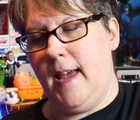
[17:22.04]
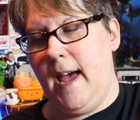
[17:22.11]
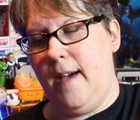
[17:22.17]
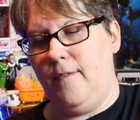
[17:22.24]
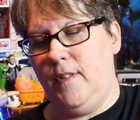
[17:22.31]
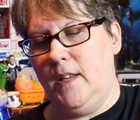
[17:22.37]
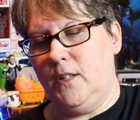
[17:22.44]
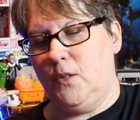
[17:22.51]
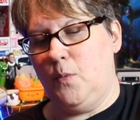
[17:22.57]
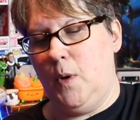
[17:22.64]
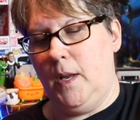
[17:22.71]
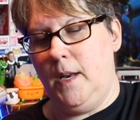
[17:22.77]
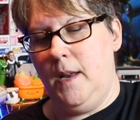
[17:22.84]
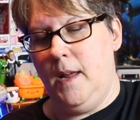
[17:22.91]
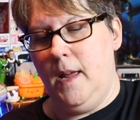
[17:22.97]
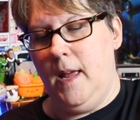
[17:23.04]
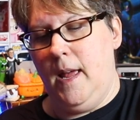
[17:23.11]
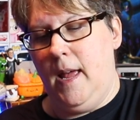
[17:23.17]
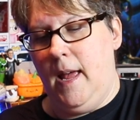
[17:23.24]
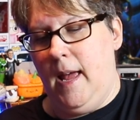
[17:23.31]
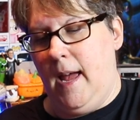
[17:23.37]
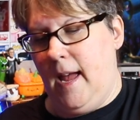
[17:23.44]
to have this one.
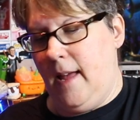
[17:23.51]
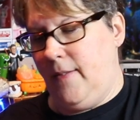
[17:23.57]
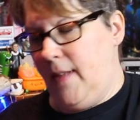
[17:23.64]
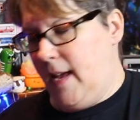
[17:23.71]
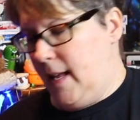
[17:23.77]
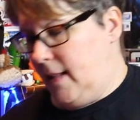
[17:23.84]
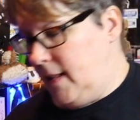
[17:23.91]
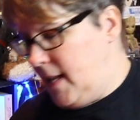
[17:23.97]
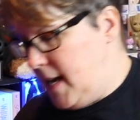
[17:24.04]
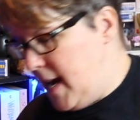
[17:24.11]
And then the